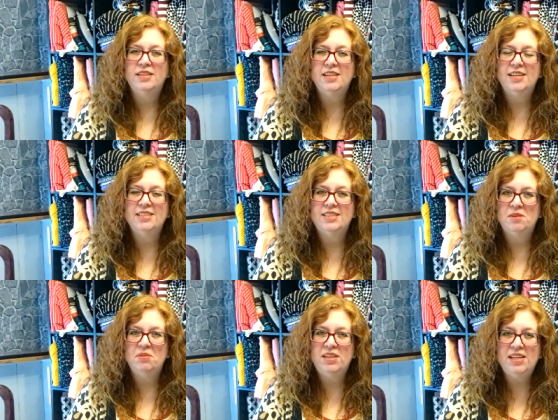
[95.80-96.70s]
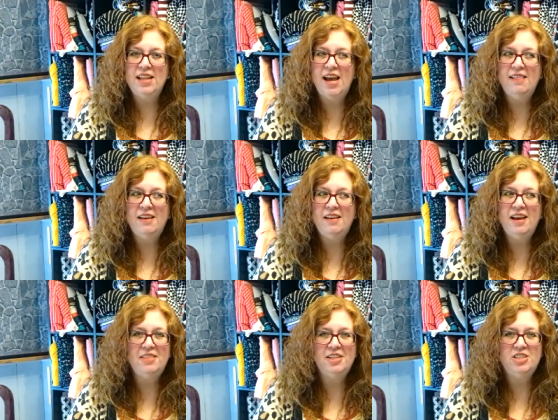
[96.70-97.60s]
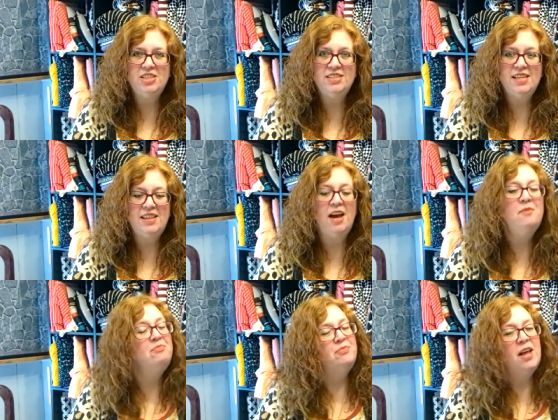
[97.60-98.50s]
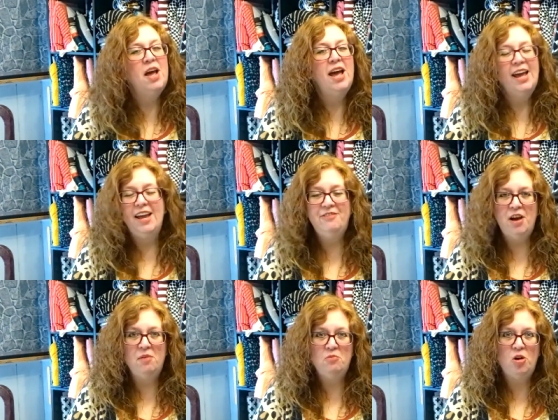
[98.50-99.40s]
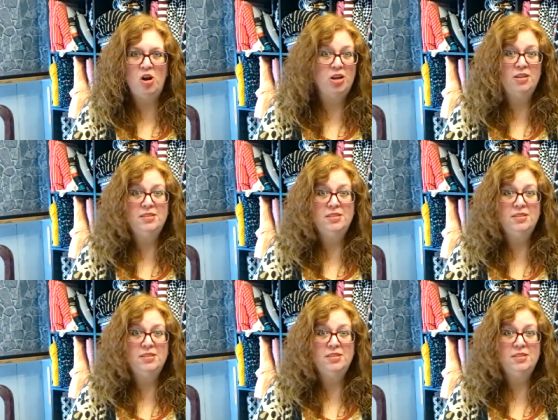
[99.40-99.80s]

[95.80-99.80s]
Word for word: I think it's Simply Delilah. I think she had said that. If I'm wrong,